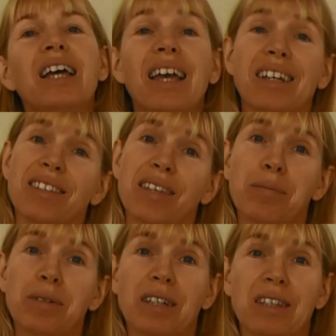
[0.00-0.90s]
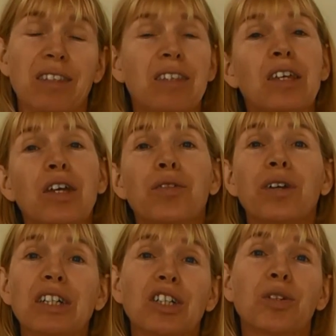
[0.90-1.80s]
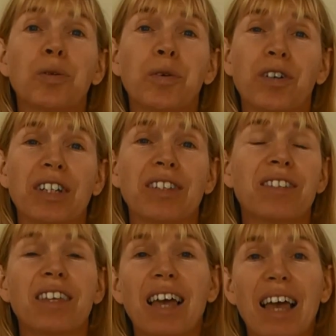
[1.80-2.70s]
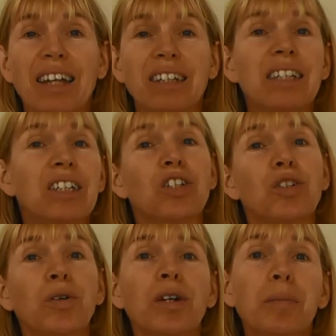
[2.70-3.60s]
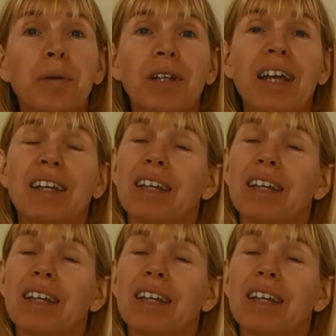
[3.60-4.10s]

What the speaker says: acceptance, reassurance, and enjoyable